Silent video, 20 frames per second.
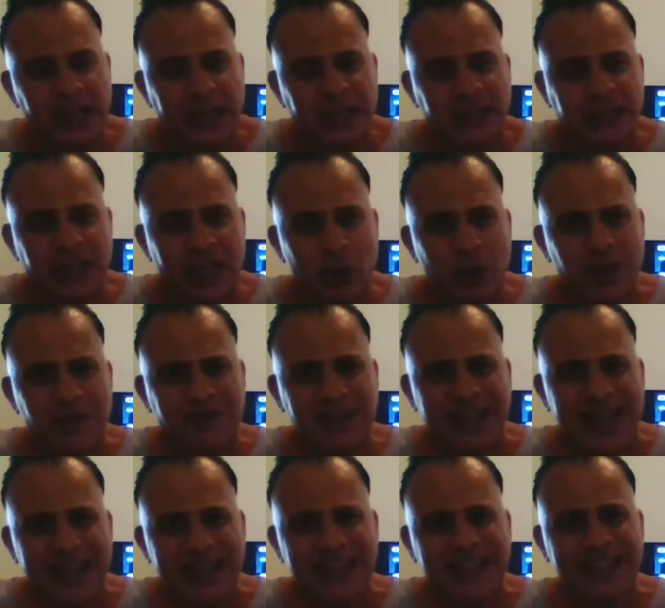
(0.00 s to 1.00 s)
So if
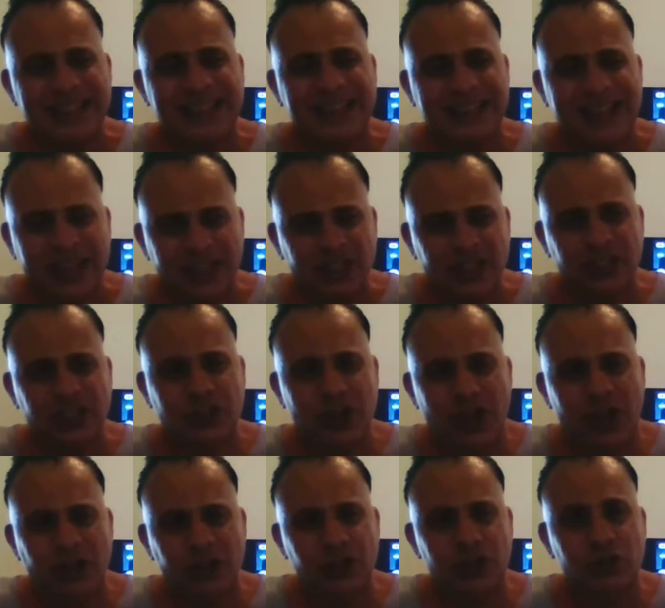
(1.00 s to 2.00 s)
Dani does
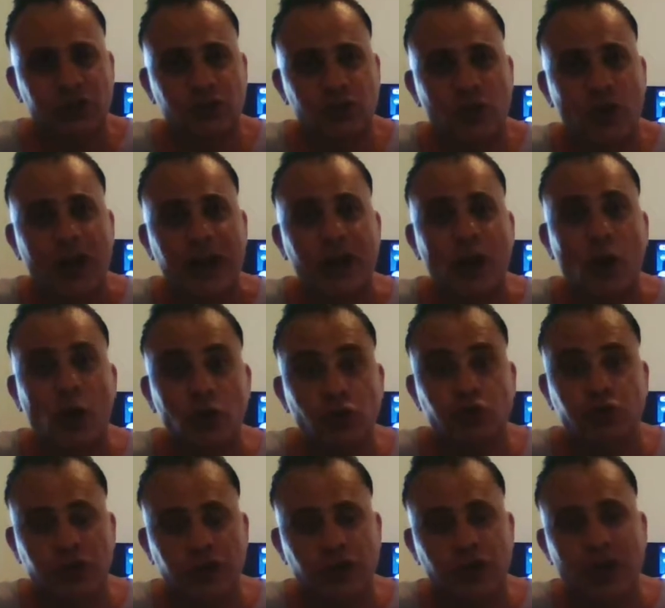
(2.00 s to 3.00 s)
start to try and
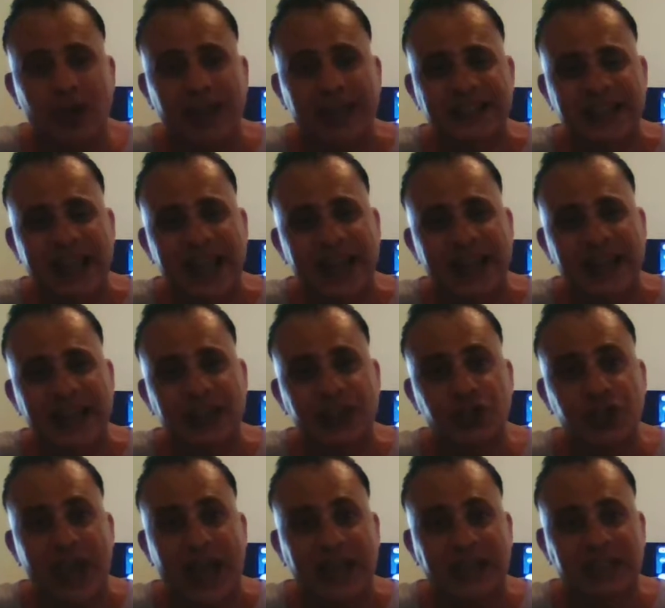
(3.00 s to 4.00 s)
ostracize Ellie
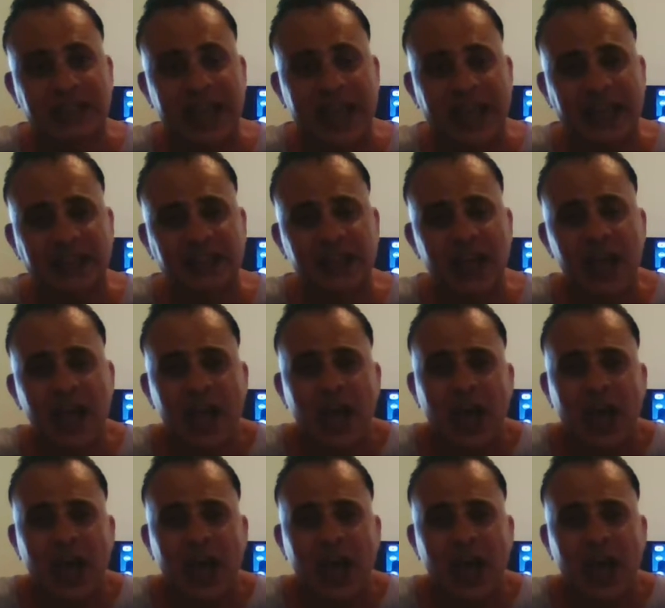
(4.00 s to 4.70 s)
Jack's ex,